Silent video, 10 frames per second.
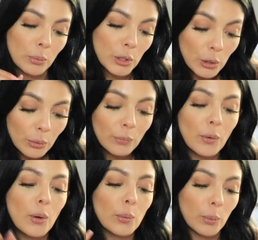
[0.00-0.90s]

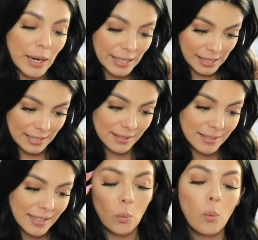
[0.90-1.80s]
youthful
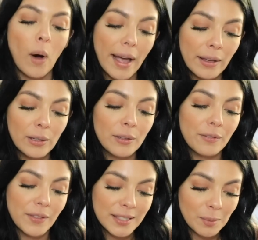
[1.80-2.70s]
radiance while
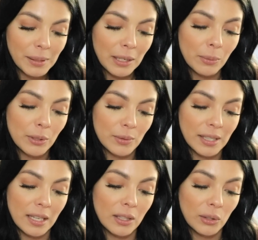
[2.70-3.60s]
visibly
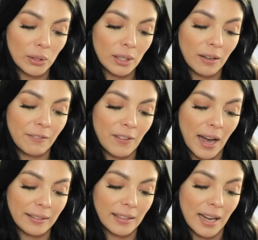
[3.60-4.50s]
reducing the look of
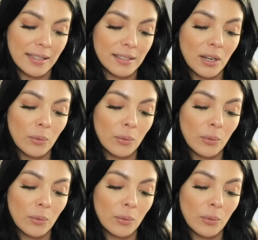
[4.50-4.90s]
fine lines,